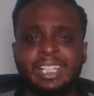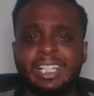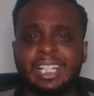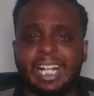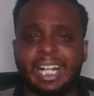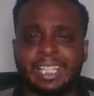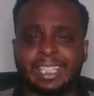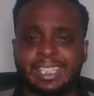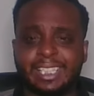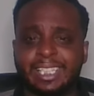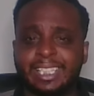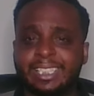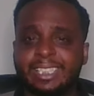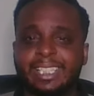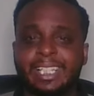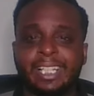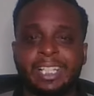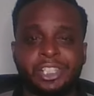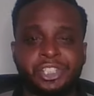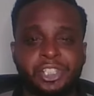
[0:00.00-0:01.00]
I think
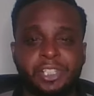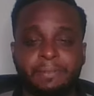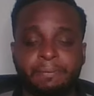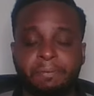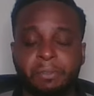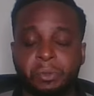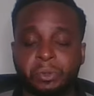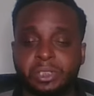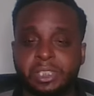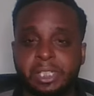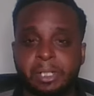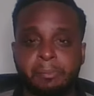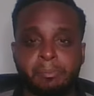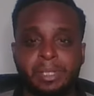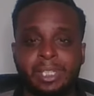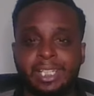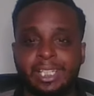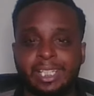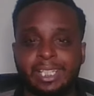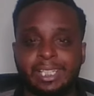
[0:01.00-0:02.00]
that she fills an
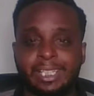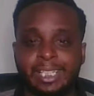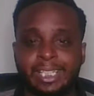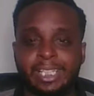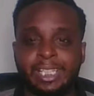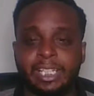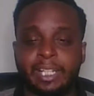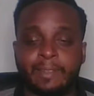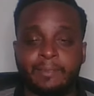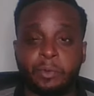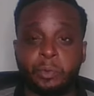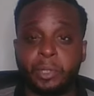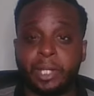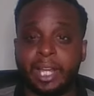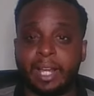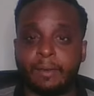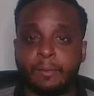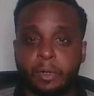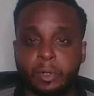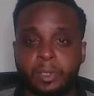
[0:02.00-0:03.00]
immediate need. And if you can
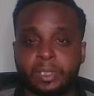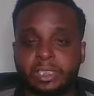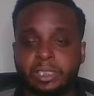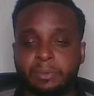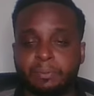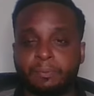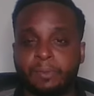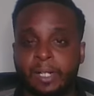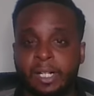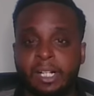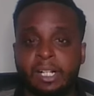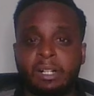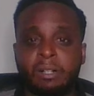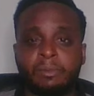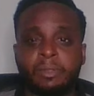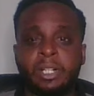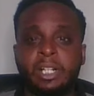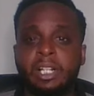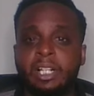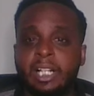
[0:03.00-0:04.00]
have her at the 5,
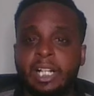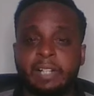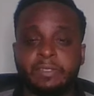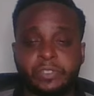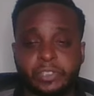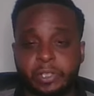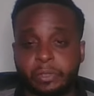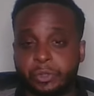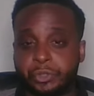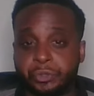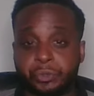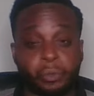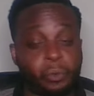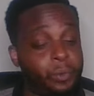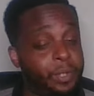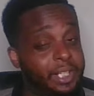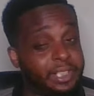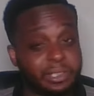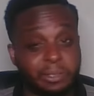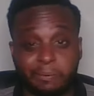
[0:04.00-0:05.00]
have Sarah
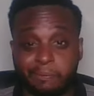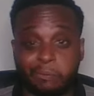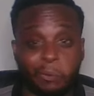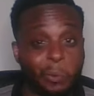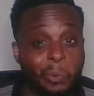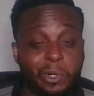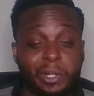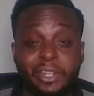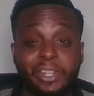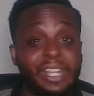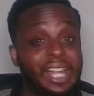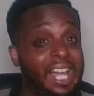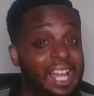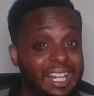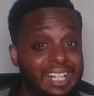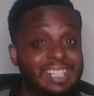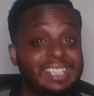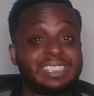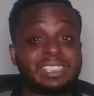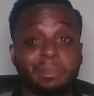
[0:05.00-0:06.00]
Strong at the 4, that
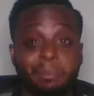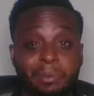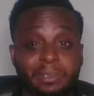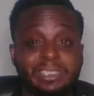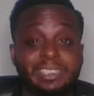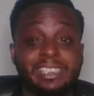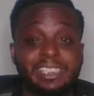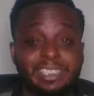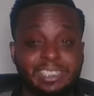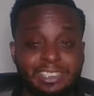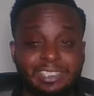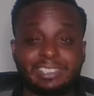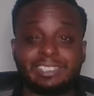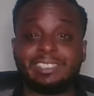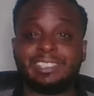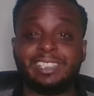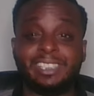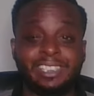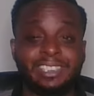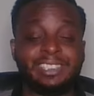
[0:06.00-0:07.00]
is a
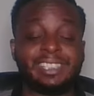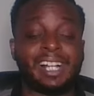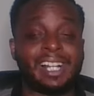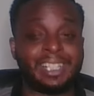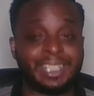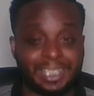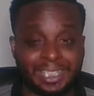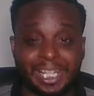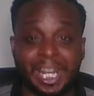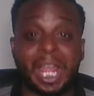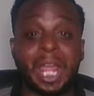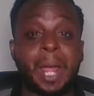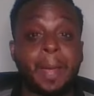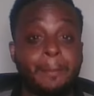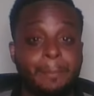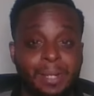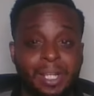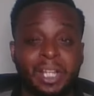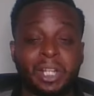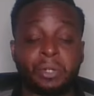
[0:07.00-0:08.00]
potentially
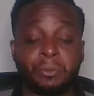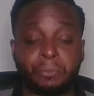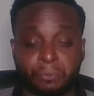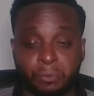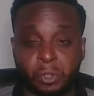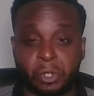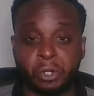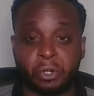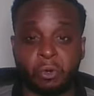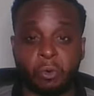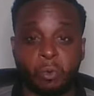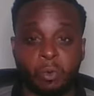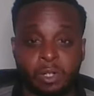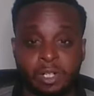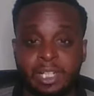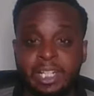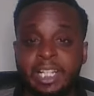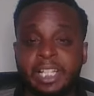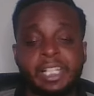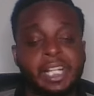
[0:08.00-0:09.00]
dynamic front court.
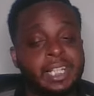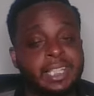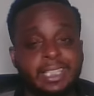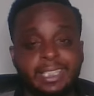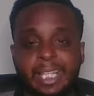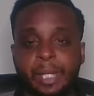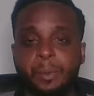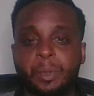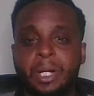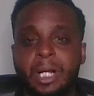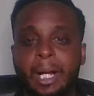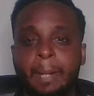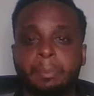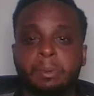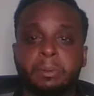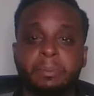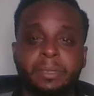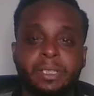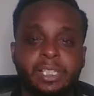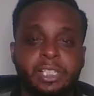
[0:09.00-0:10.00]
And I think they will
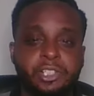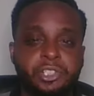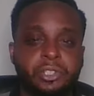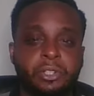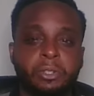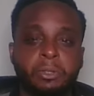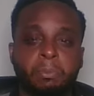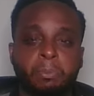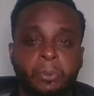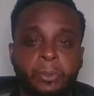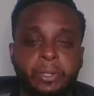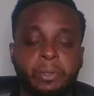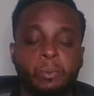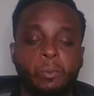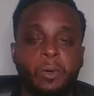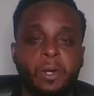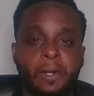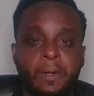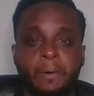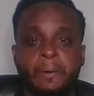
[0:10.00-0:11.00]
complement each other pretty
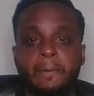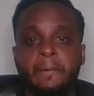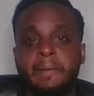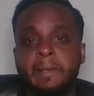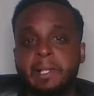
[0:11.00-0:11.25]
well.